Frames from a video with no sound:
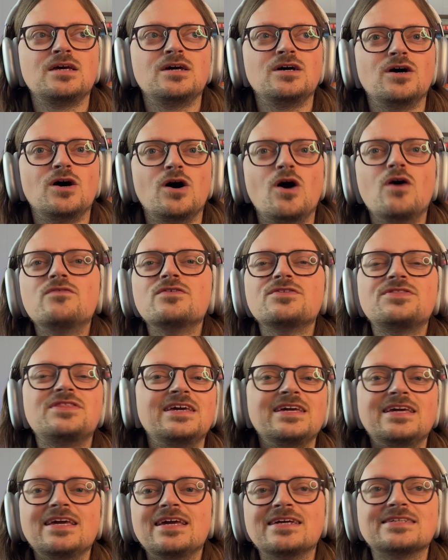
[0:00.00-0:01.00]

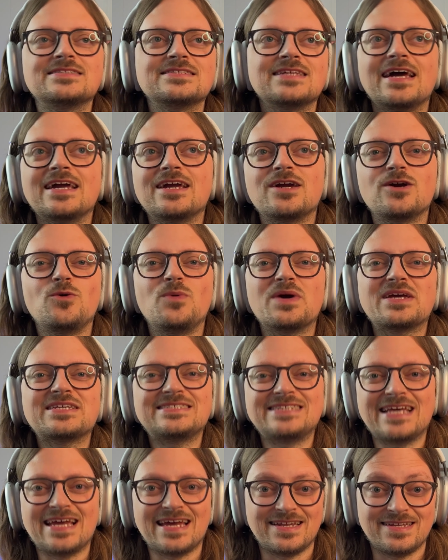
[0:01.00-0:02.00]
Overthinking is like
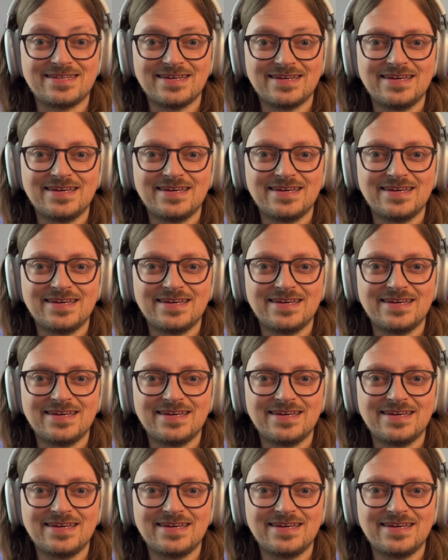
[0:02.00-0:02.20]
quicksand.